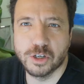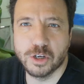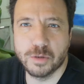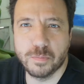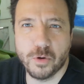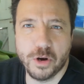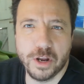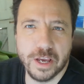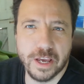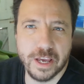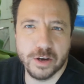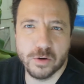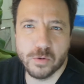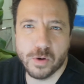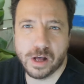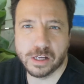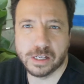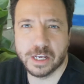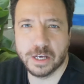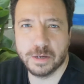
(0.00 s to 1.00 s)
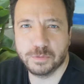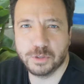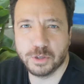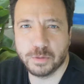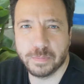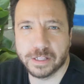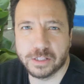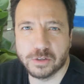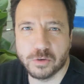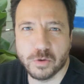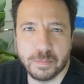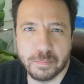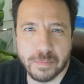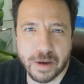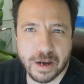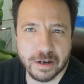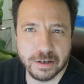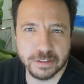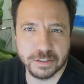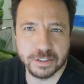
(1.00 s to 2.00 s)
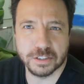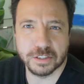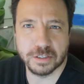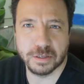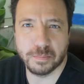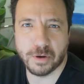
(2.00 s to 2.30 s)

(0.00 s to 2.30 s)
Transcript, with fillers: Good morning, welcome to Bitcoin Bounce.